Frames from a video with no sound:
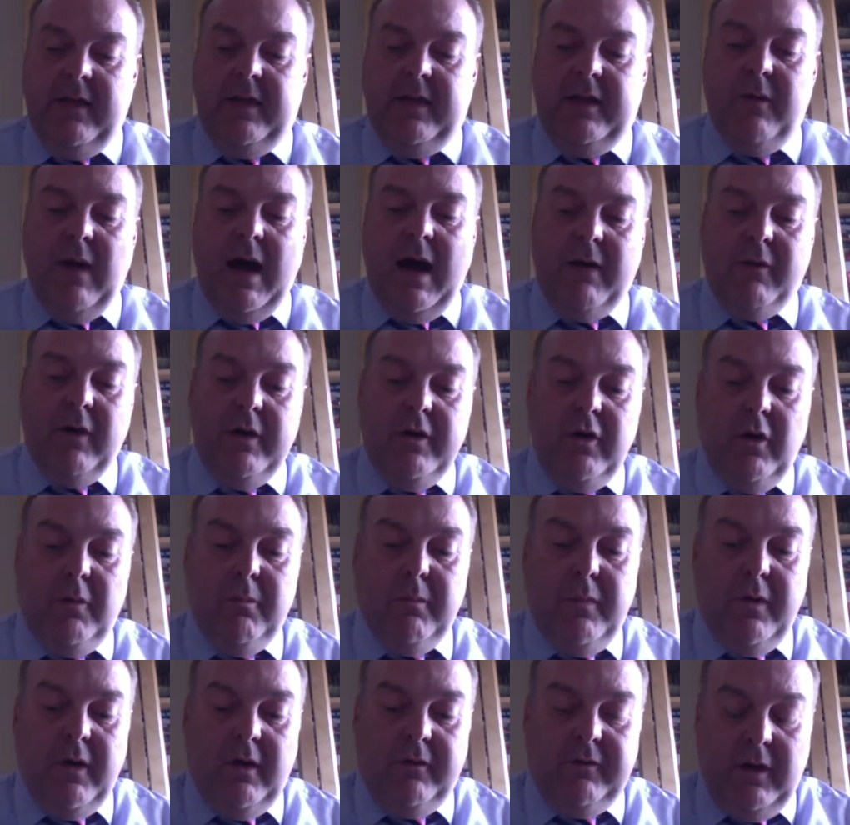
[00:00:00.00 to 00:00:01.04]
There are a
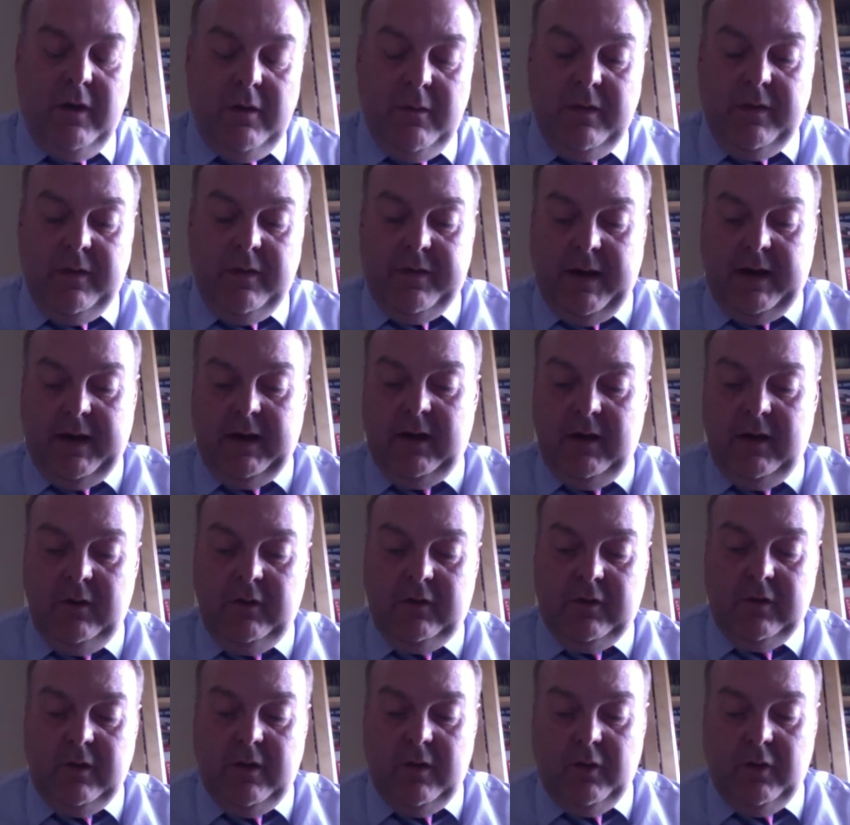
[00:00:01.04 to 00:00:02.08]
number of you, and thank you
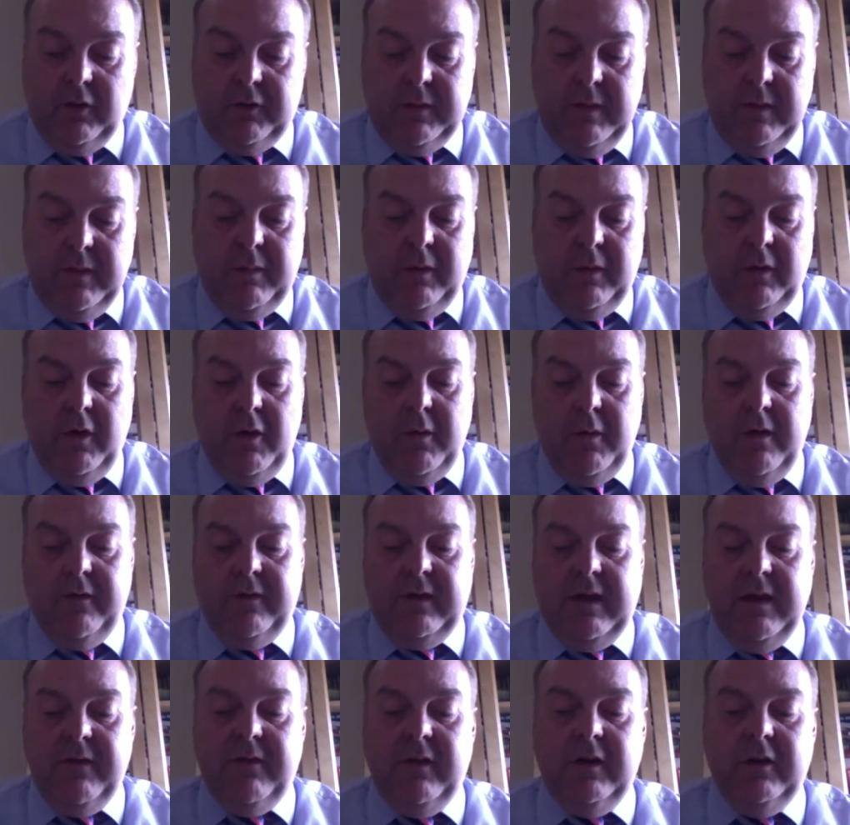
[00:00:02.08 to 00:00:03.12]
to those people who
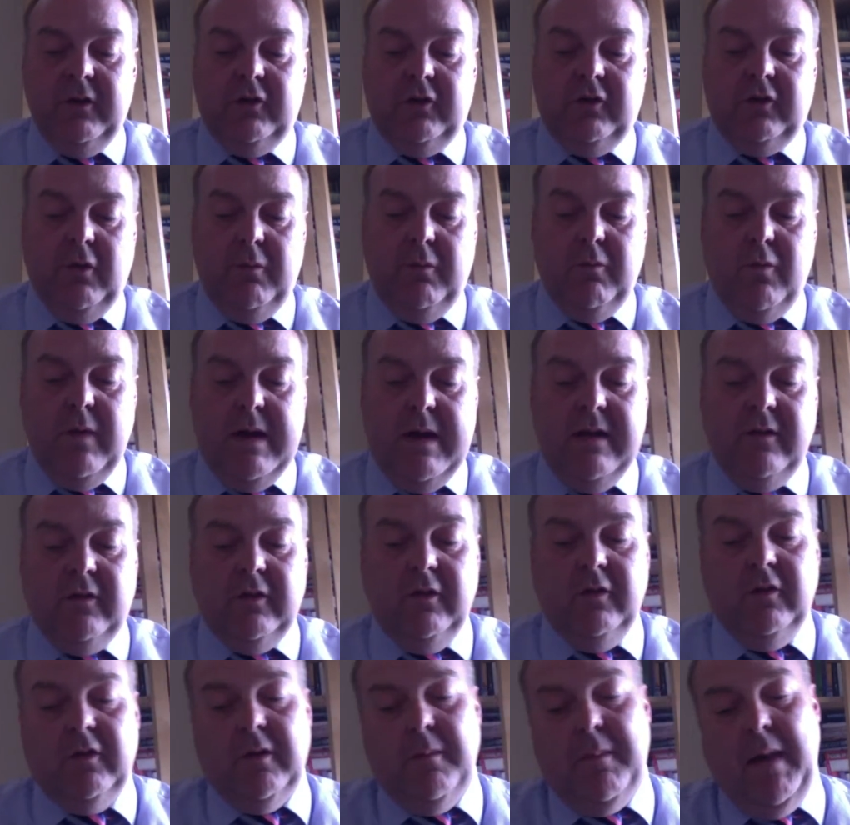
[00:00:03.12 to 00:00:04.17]
have given us some
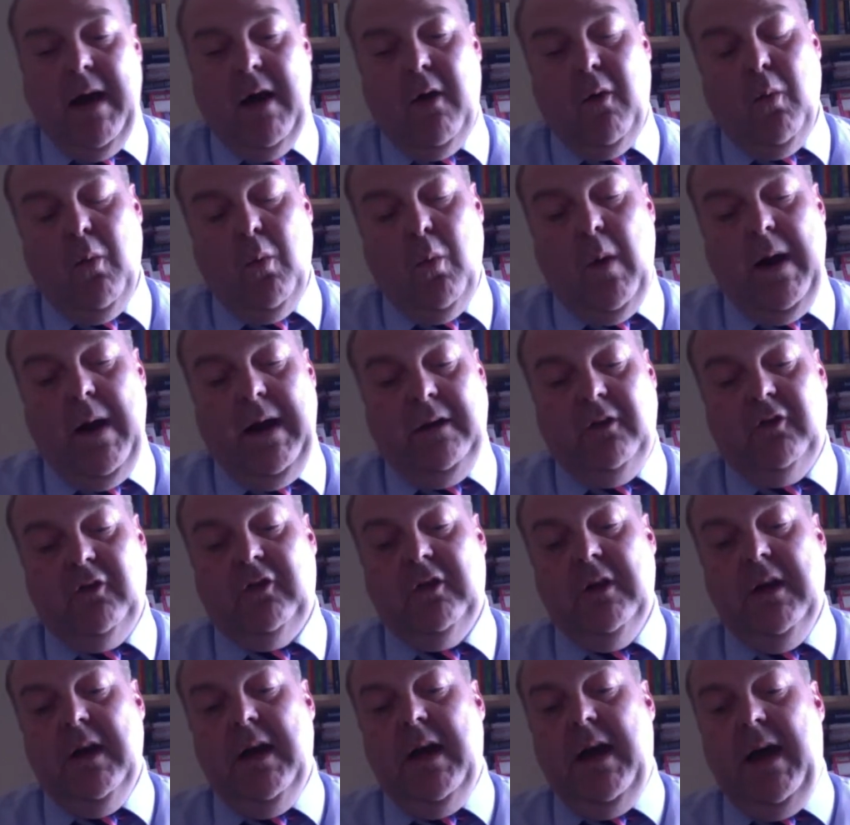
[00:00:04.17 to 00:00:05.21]
reasons about
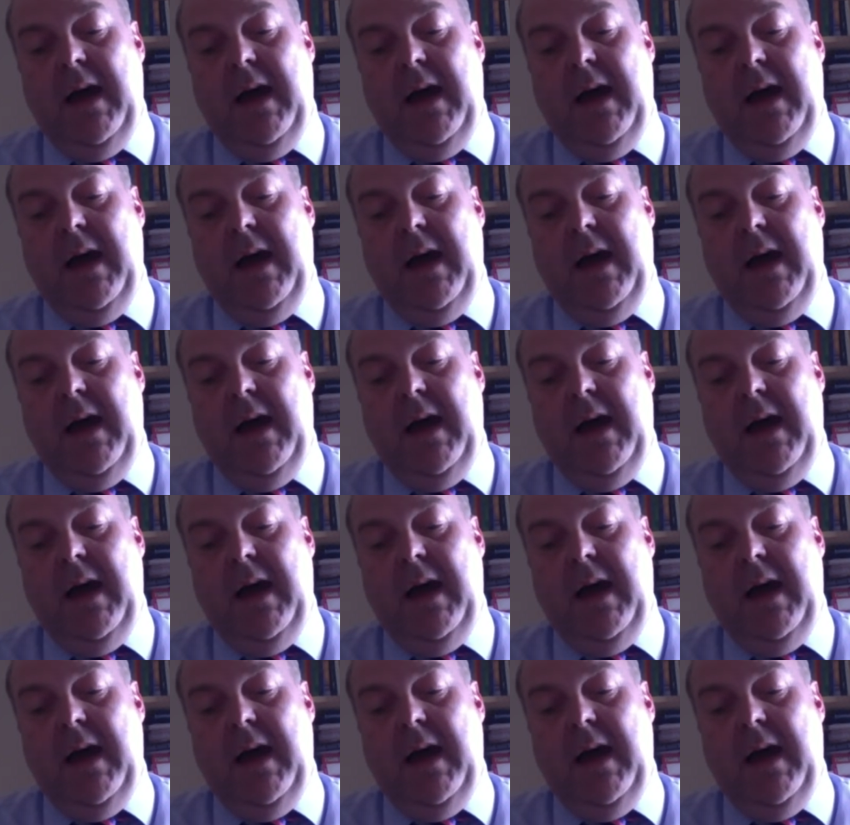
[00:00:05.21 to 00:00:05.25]
which,